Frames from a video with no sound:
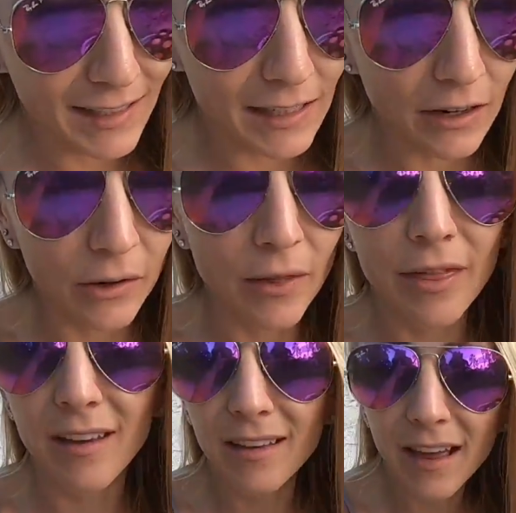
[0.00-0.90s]
So
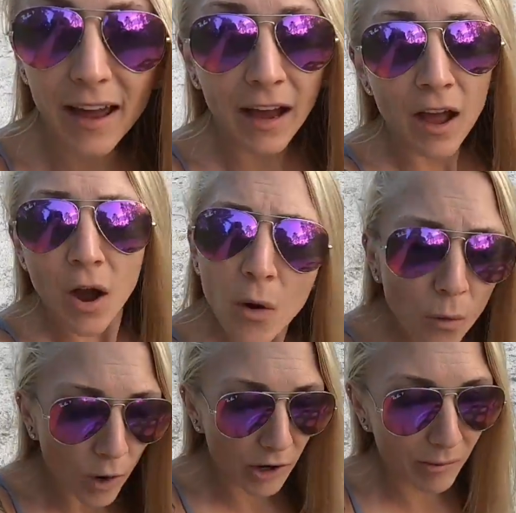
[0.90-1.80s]
think like
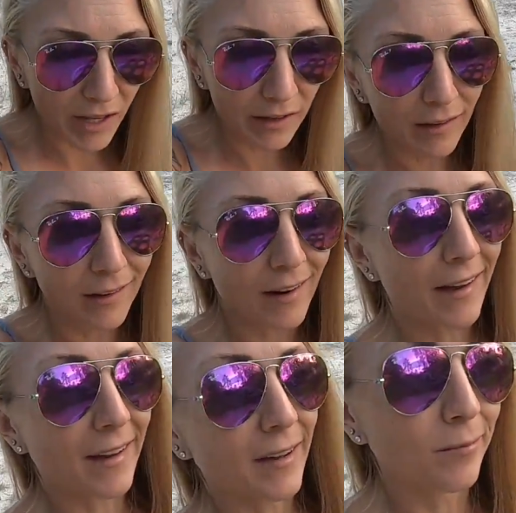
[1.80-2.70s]

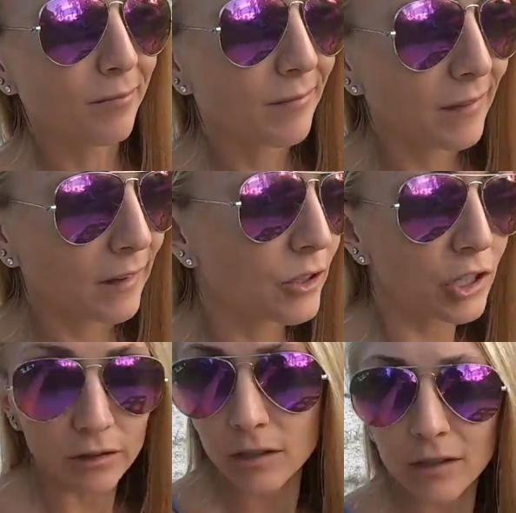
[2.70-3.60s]
watermelon, um,
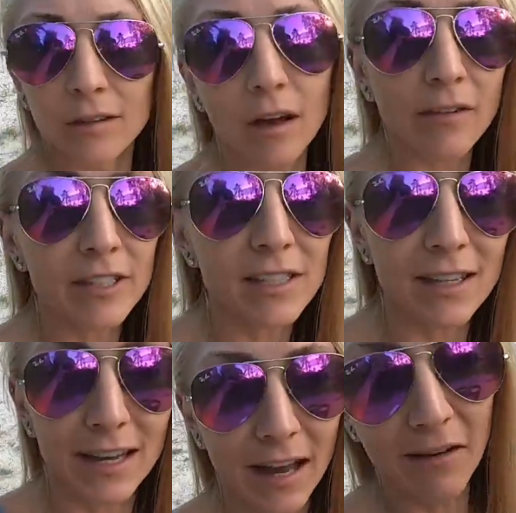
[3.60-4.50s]
chilled,
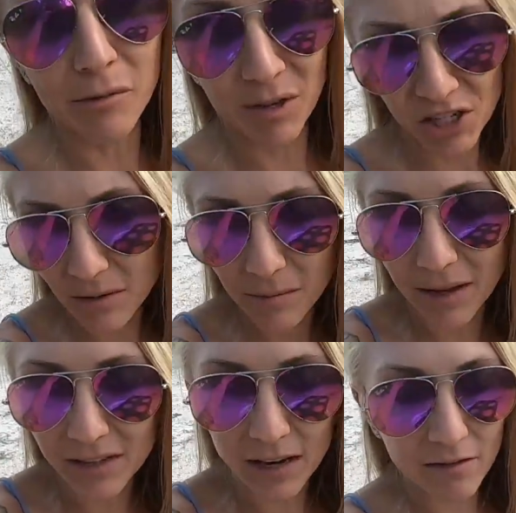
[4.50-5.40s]
obviously. I have a bunch that I'm
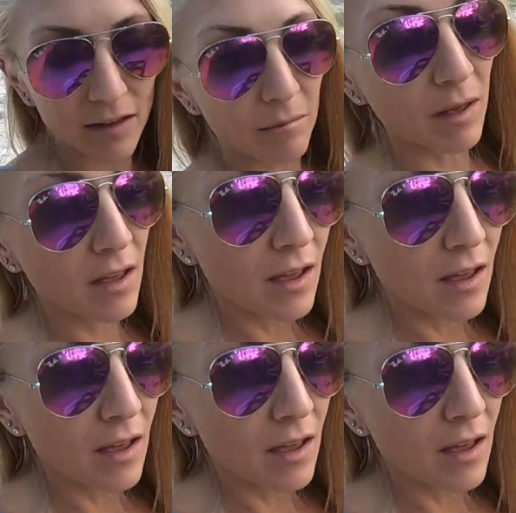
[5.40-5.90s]
about to give them.